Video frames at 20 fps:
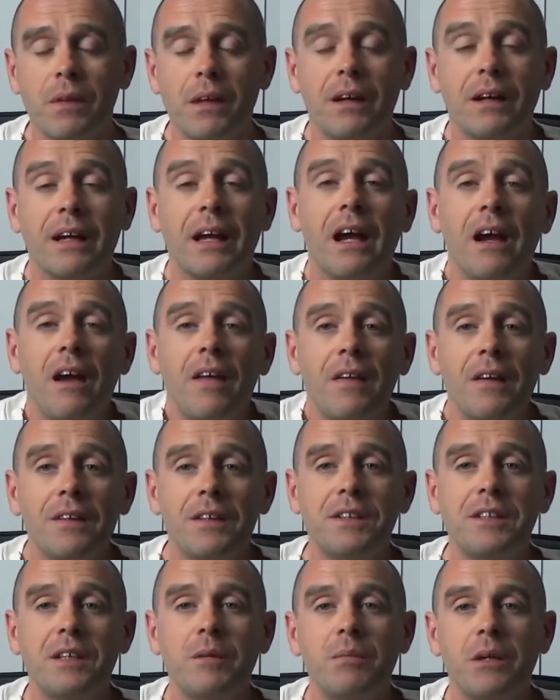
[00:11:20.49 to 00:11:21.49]
Okay, and
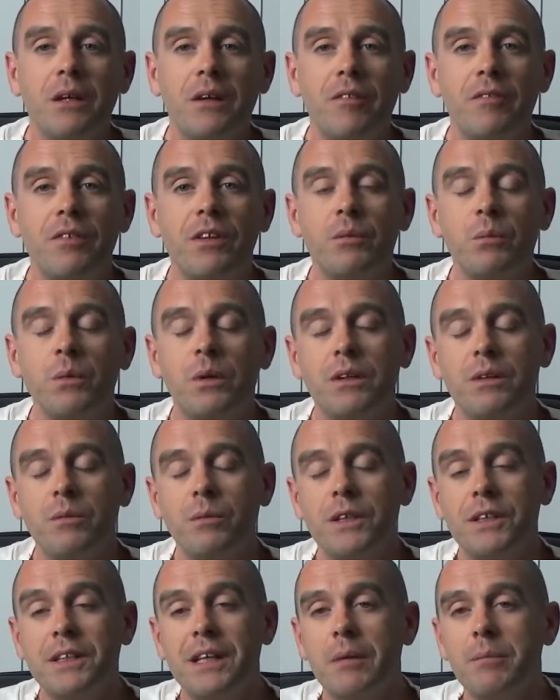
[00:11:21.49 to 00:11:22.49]
that's simply everything
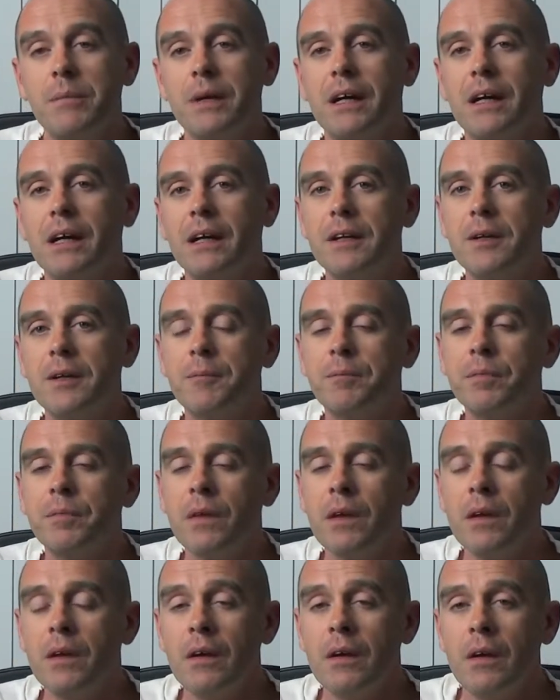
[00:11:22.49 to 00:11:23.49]
we stand behind.
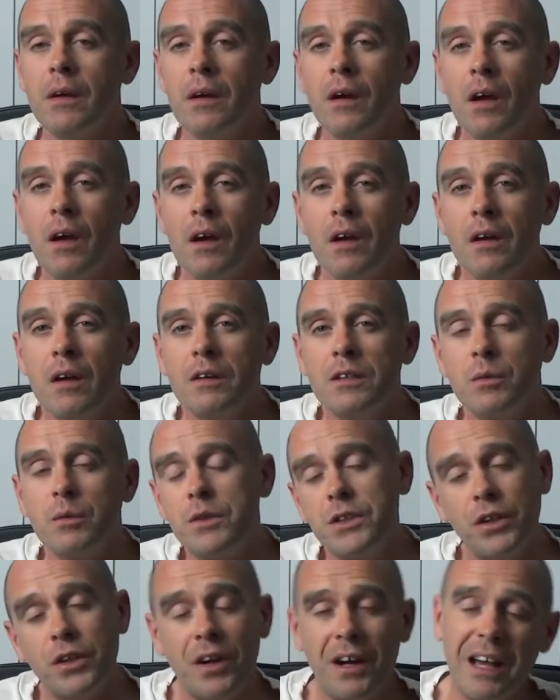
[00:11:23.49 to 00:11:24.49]
So
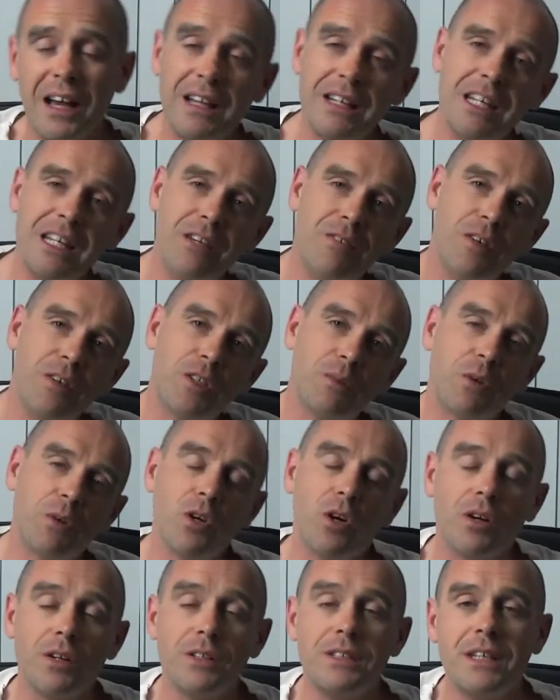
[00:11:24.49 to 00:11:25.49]
once you've got an idea for some
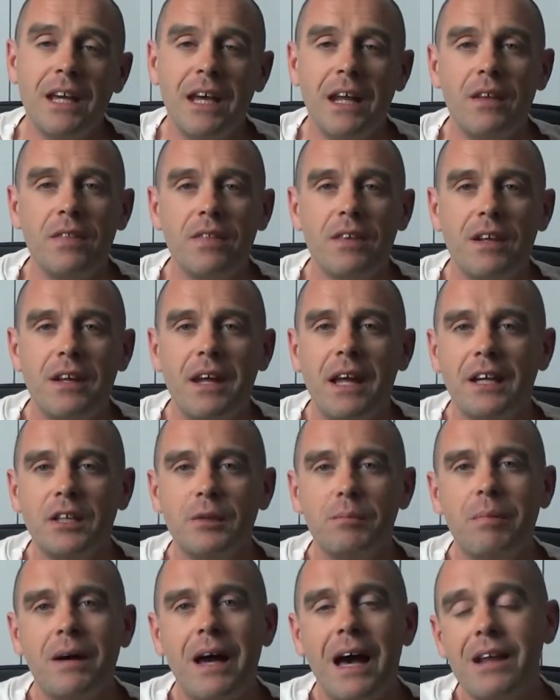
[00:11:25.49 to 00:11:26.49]
content, the
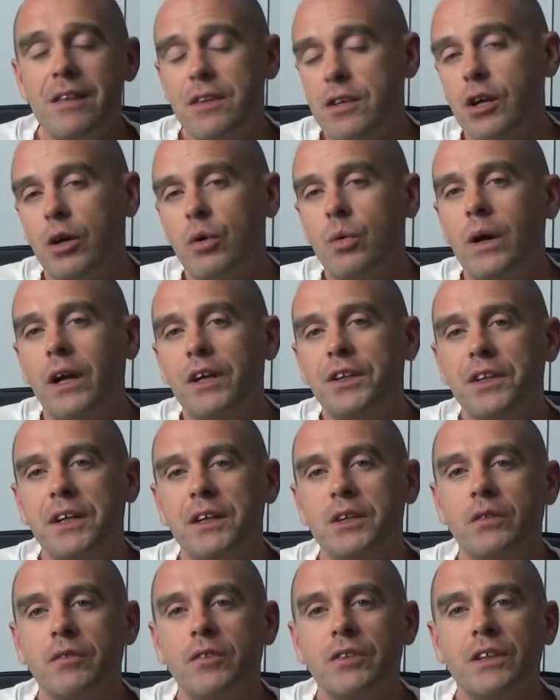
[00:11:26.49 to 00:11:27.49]
next part of the equation
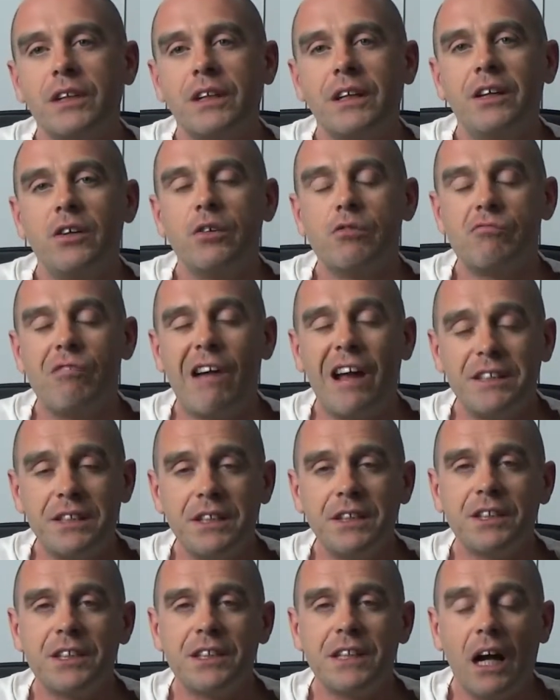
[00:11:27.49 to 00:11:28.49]
is obviously your
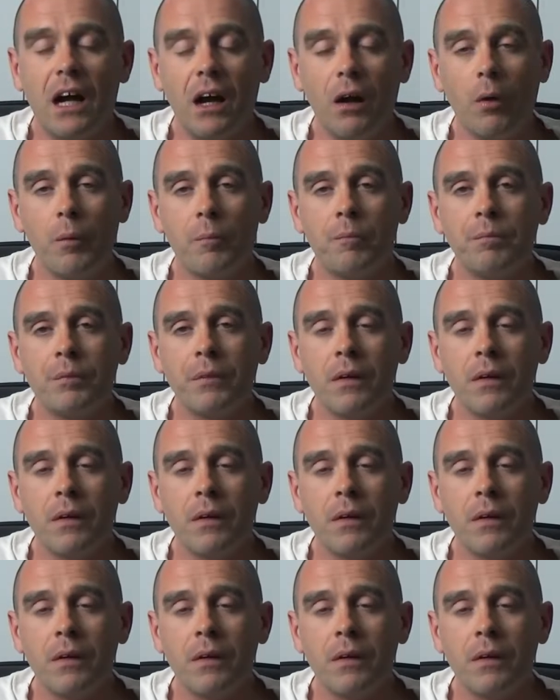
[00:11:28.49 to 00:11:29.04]
writing style.